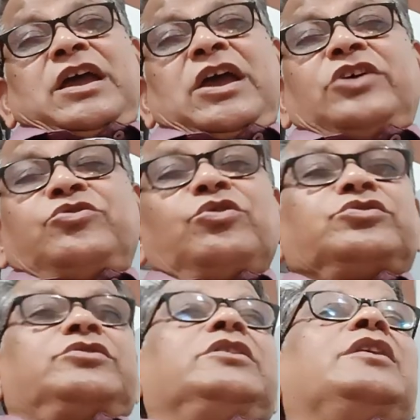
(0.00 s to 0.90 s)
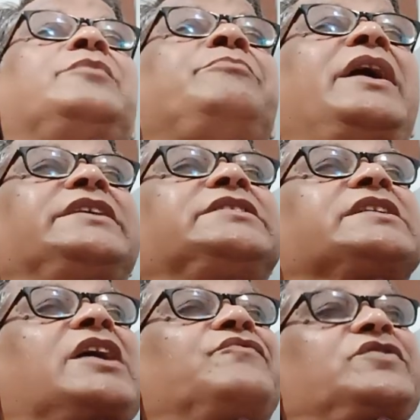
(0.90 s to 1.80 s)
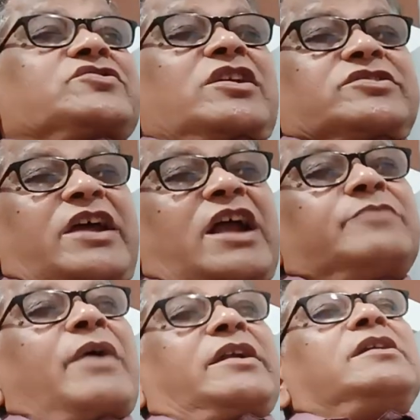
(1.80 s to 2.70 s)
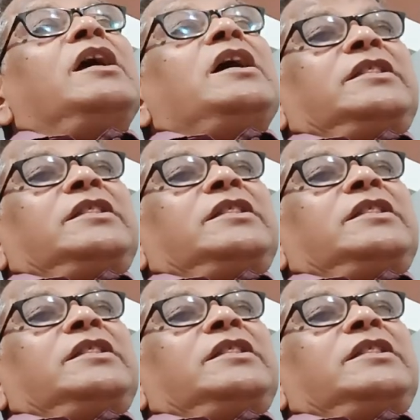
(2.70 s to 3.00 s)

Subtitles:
accused makes a confessional statement,